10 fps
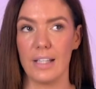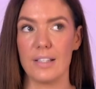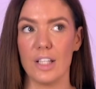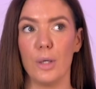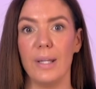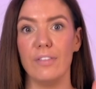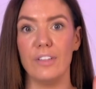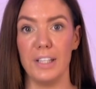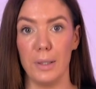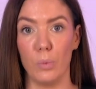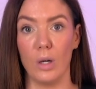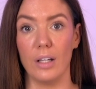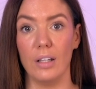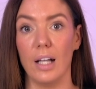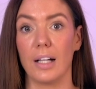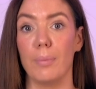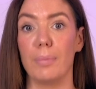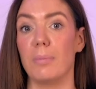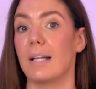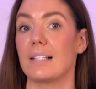So if in year 1 a
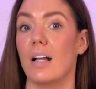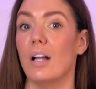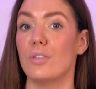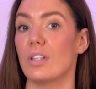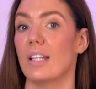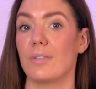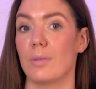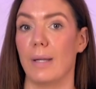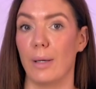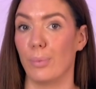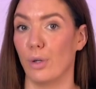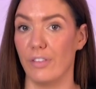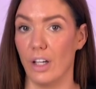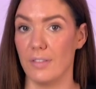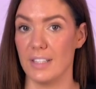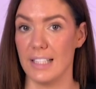company makes £100,000 profit after